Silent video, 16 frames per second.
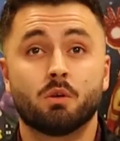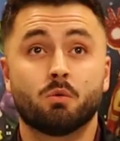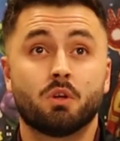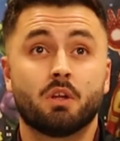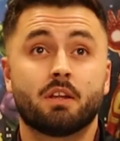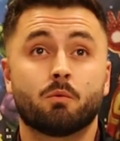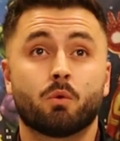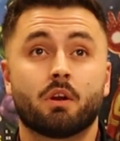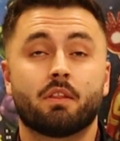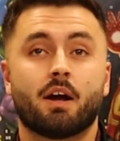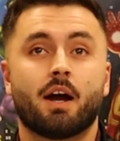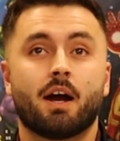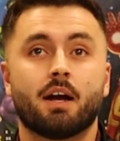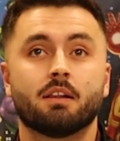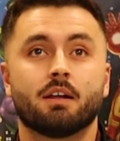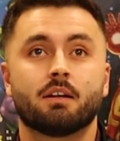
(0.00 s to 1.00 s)
really one of the
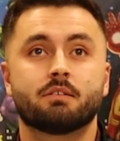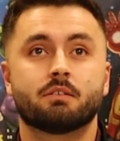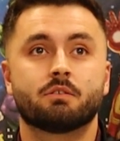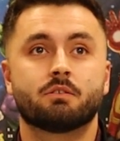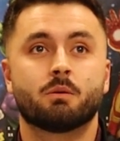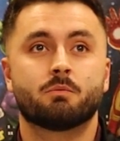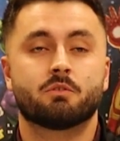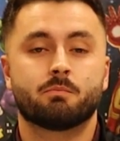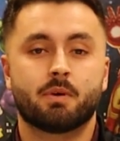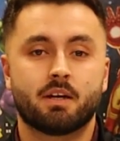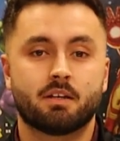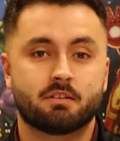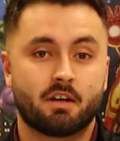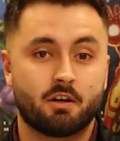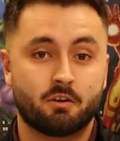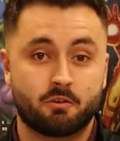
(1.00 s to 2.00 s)
highlights in terms of my
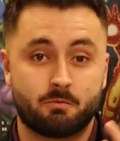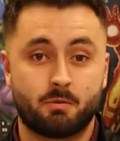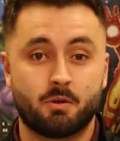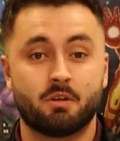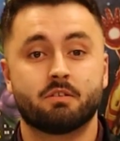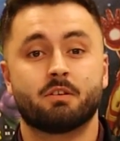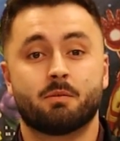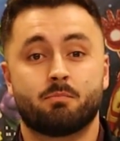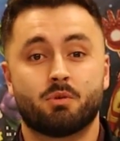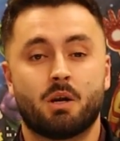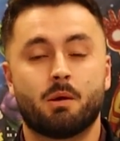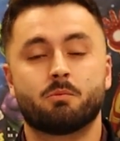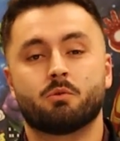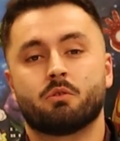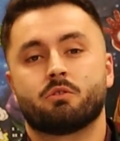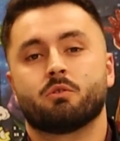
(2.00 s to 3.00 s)
entire experience at
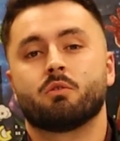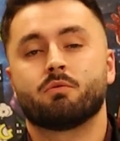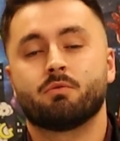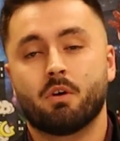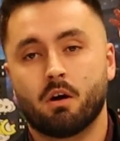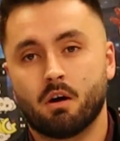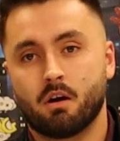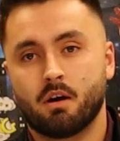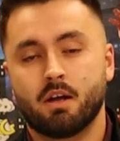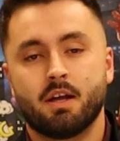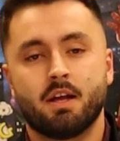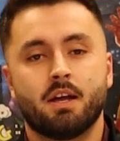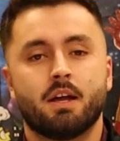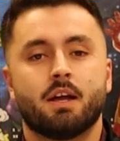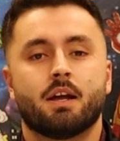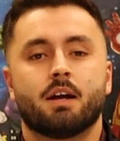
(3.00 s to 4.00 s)
Prime Source so far.
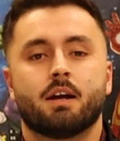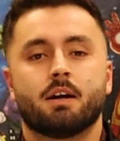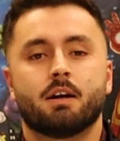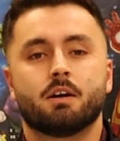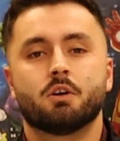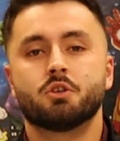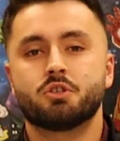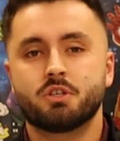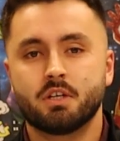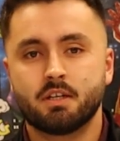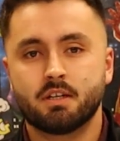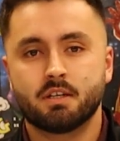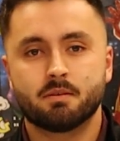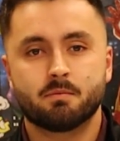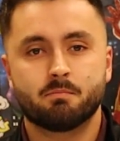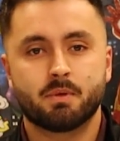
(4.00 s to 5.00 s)
Uh,
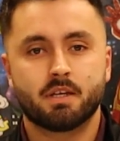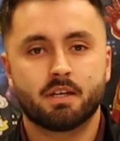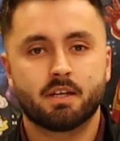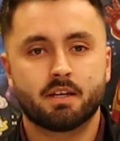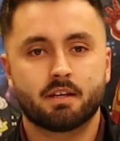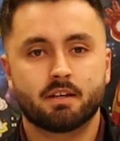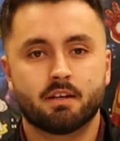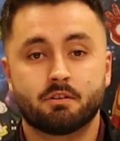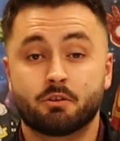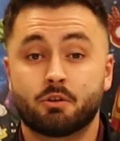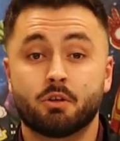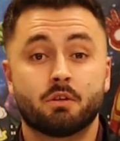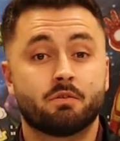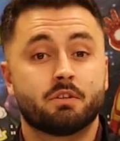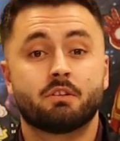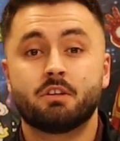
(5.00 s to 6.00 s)
Ushi being as
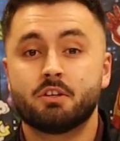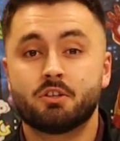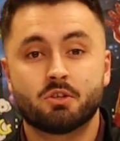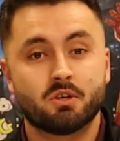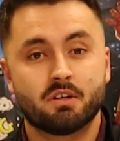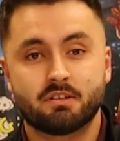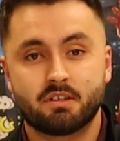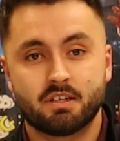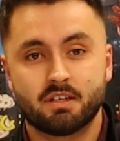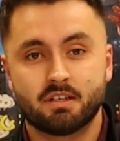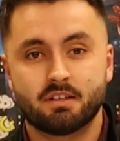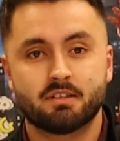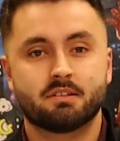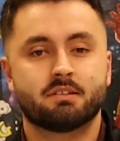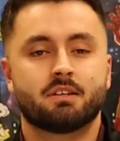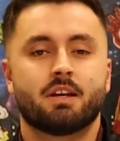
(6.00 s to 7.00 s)
good of a teacher as he
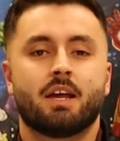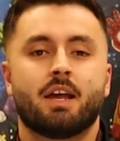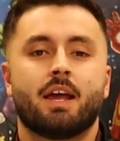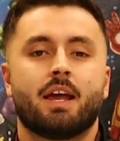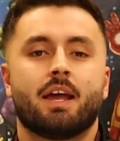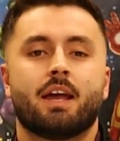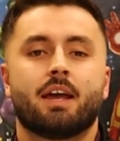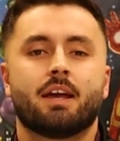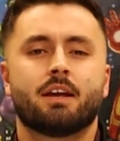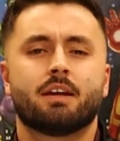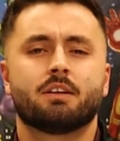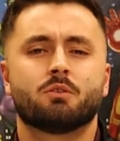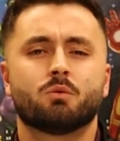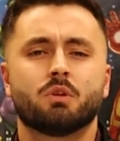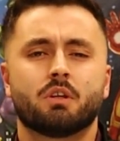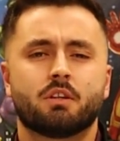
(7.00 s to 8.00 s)
is,
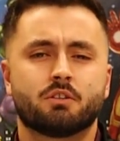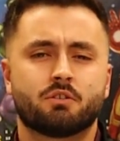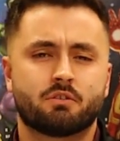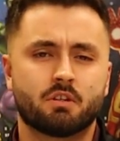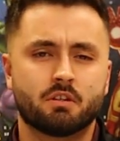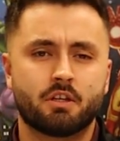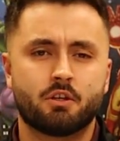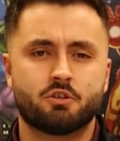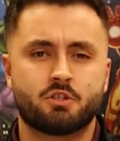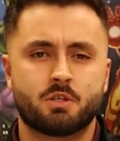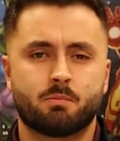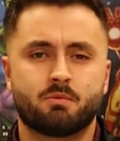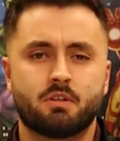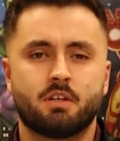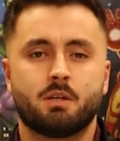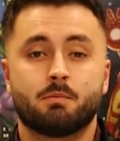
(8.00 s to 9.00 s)
and really just the
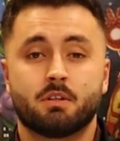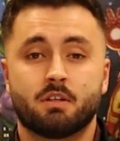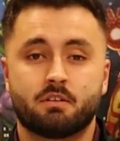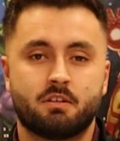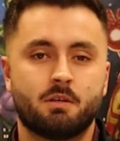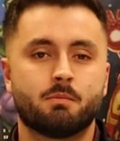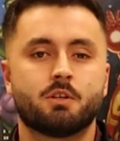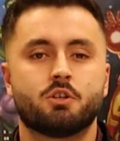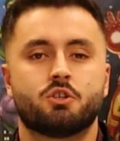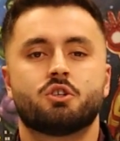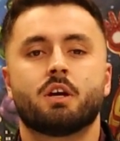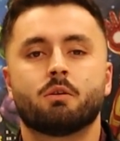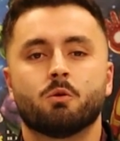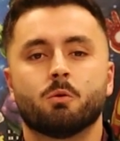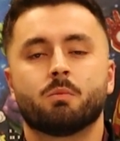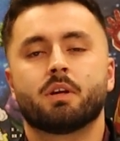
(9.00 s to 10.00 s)
leadership team and the team in
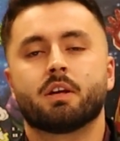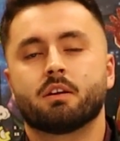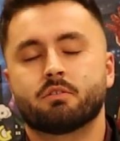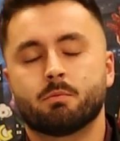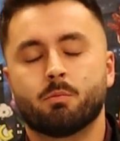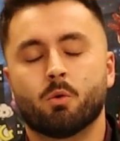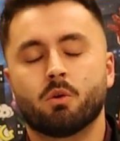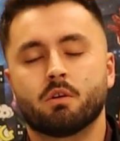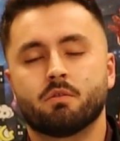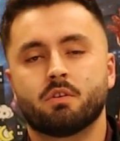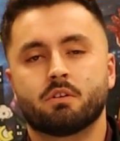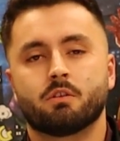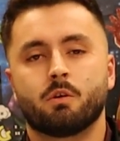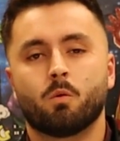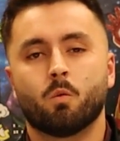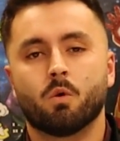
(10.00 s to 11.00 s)
general being as supportive
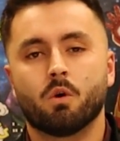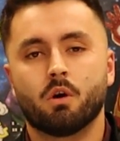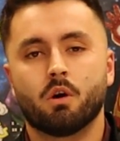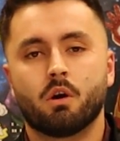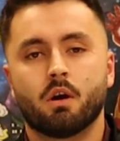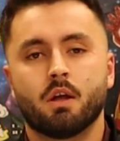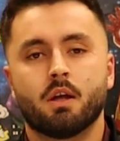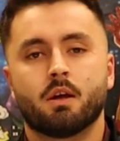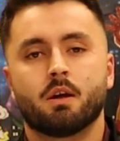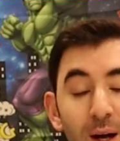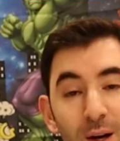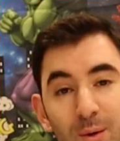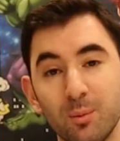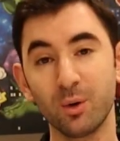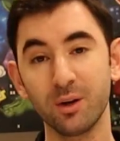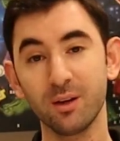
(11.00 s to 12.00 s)
as they were. My
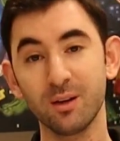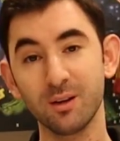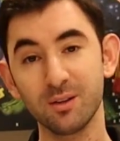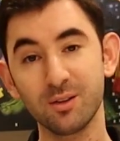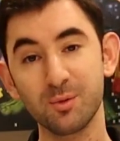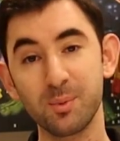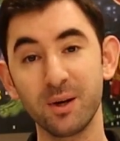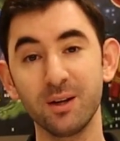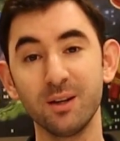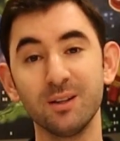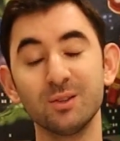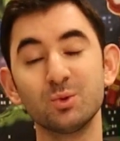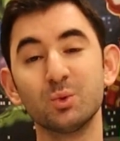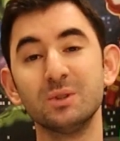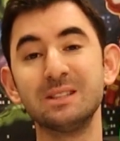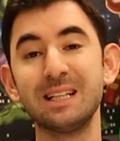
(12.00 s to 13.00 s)
onboarding
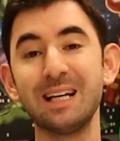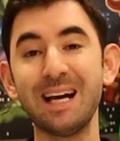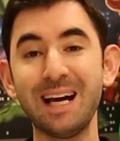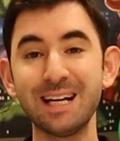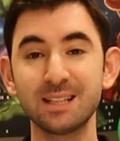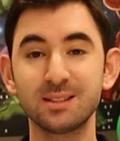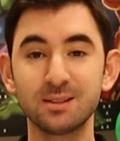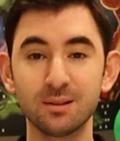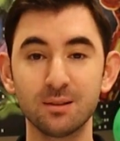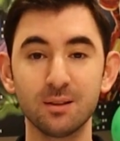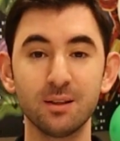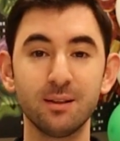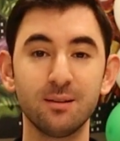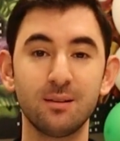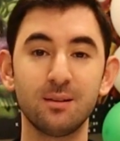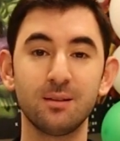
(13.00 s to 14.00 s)
experience was
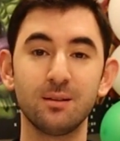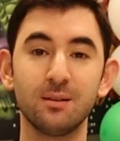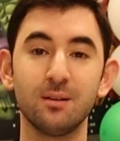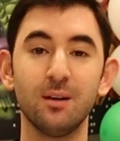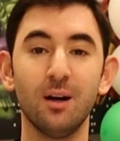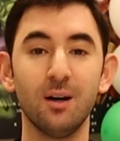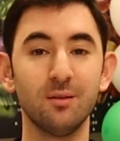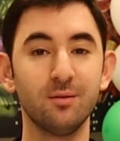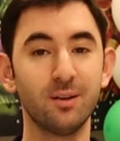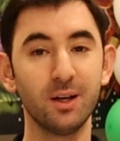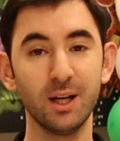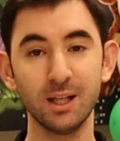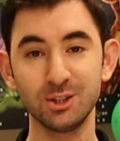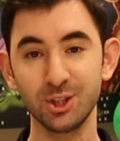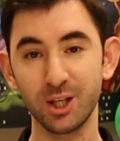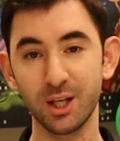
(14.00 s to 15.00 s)
excellent, uh,
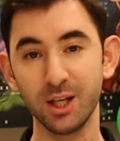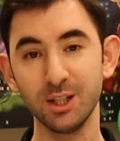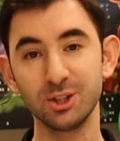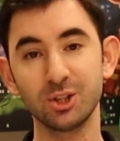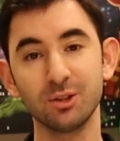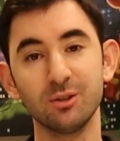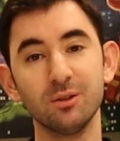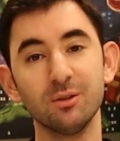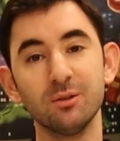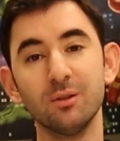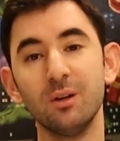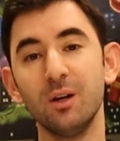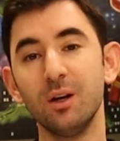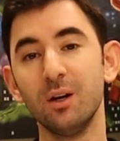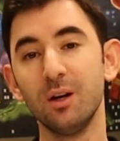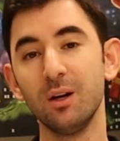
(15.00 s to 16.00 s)
very educational.
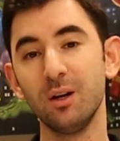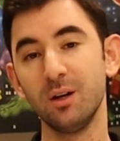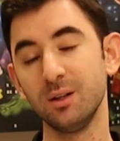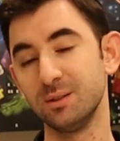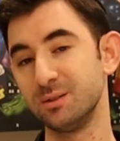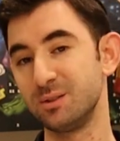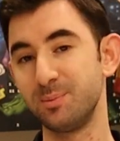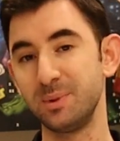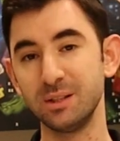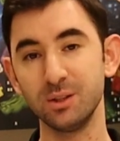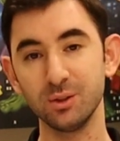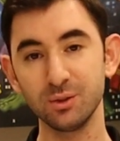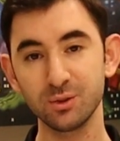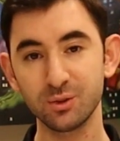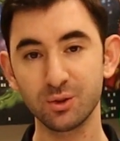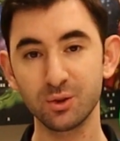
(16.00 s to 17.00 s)
Uh, it's
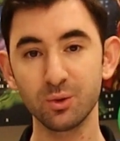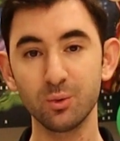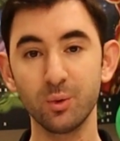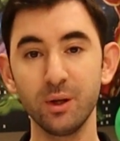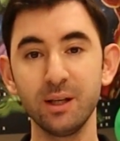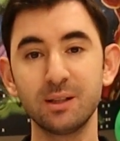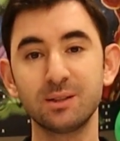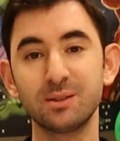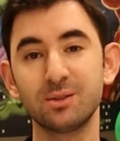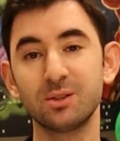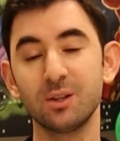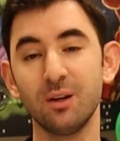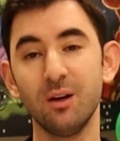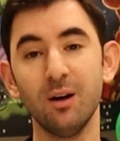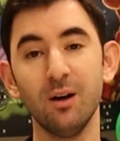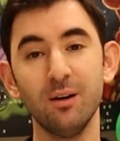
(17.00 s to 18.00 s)
been two
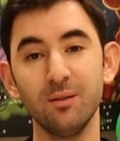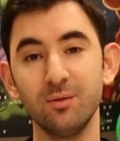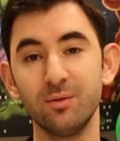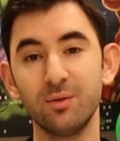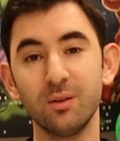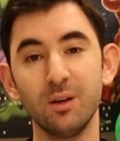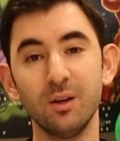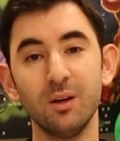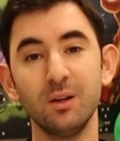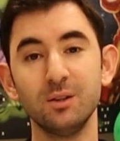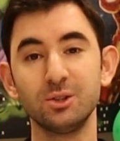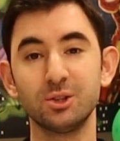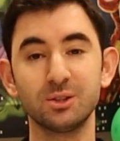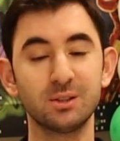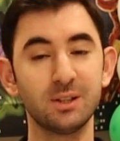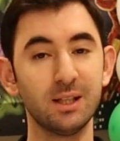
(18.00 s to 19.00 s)
weeks of
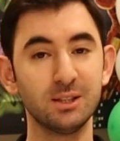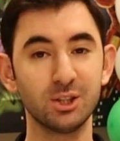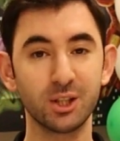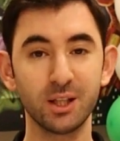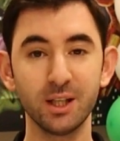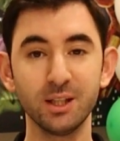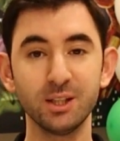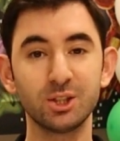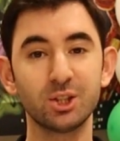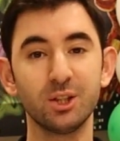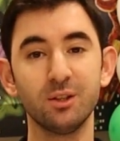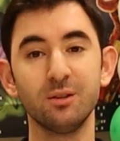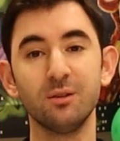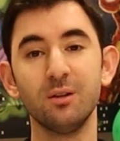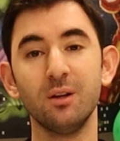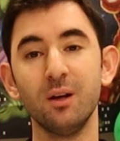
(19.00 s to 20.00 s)
just
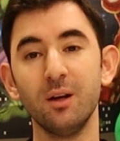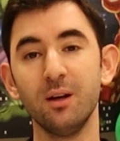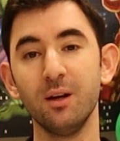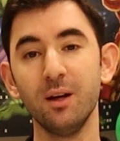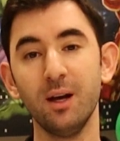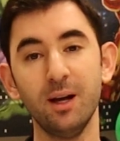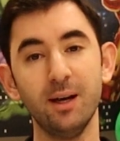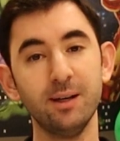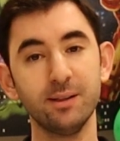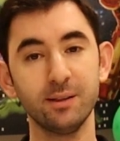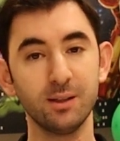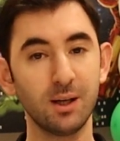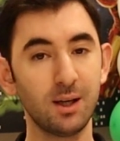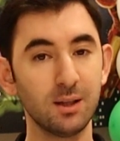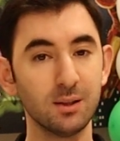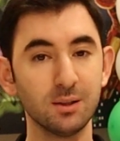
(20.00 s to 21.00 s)
education
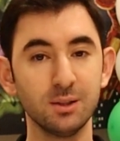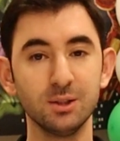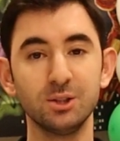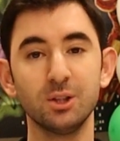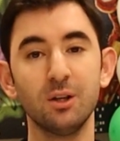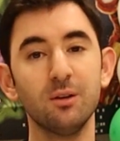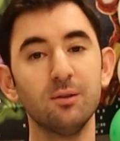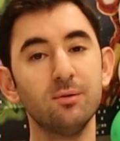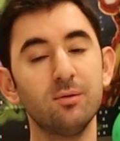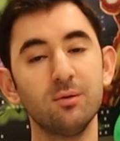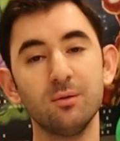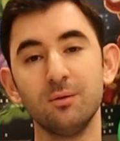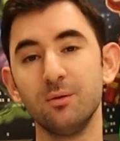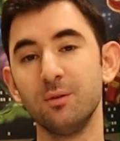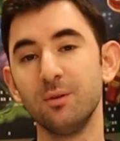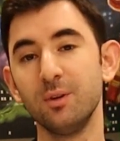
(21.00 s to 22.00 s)
and knowledge of
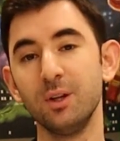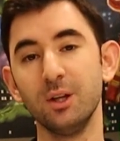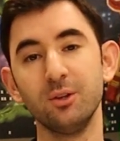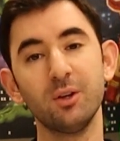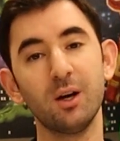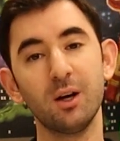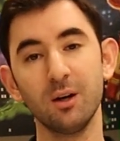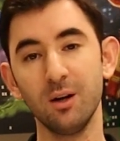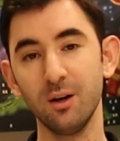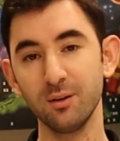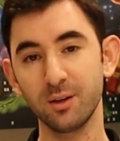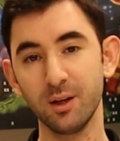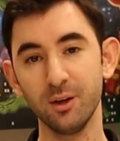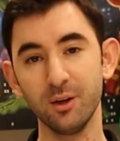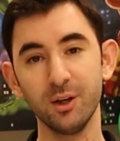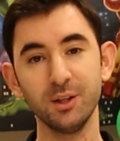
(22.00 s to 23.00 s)
the entire
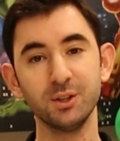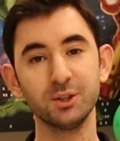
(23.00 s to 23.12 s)
healthcare